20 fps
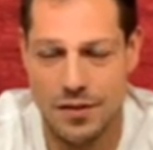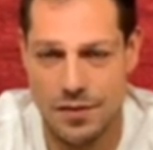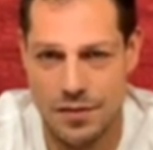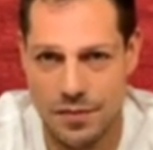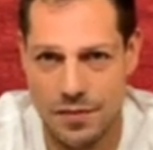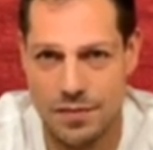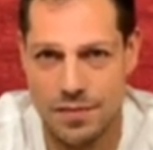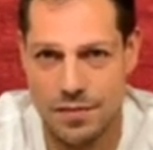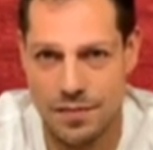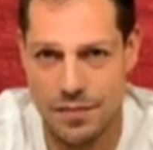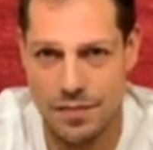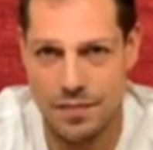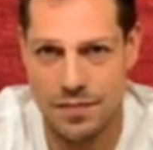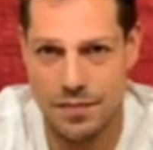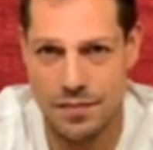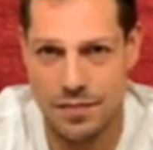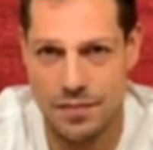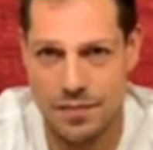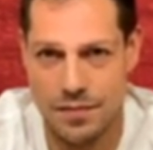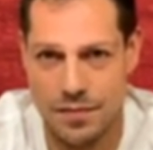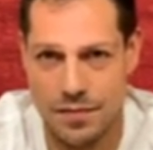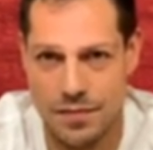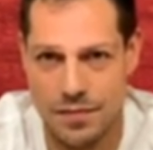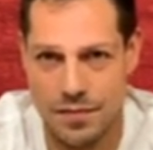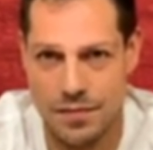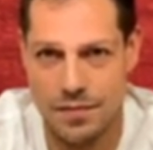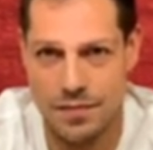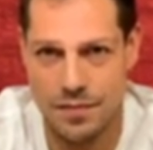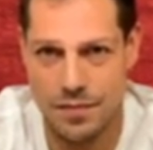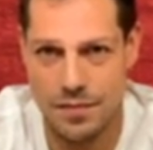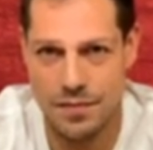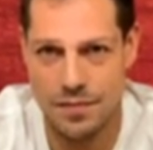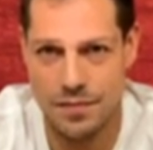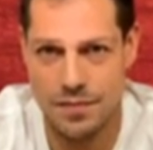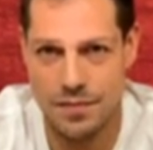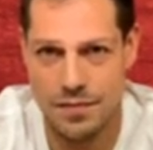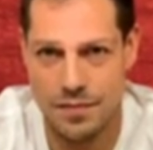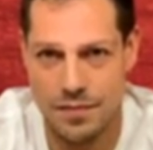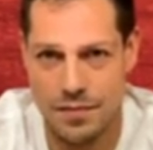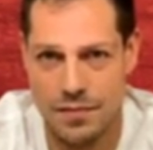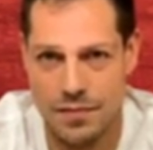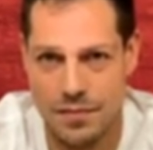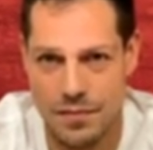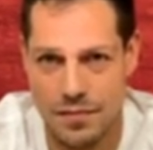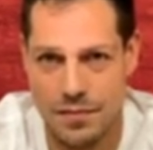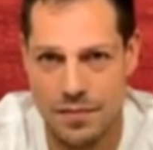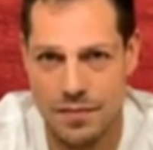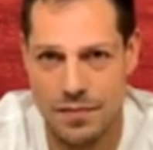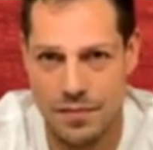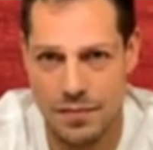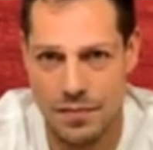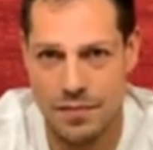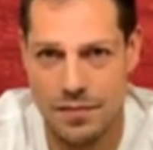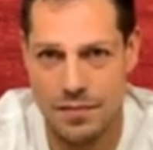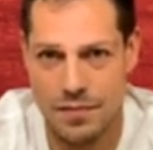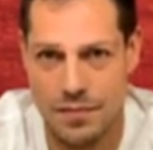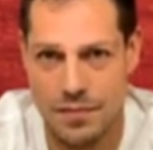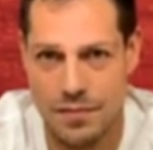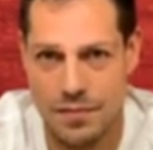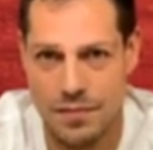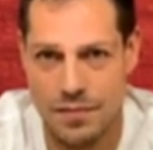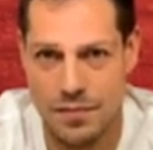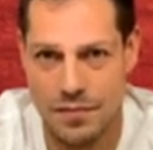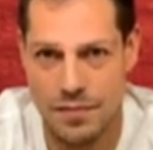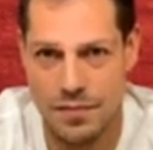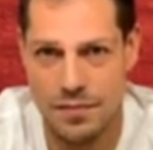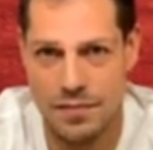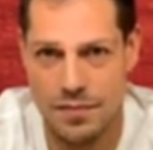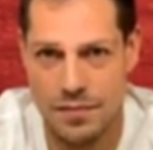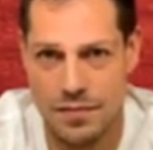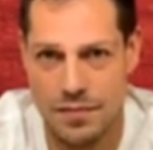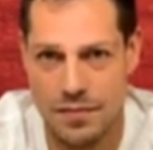(not speaking)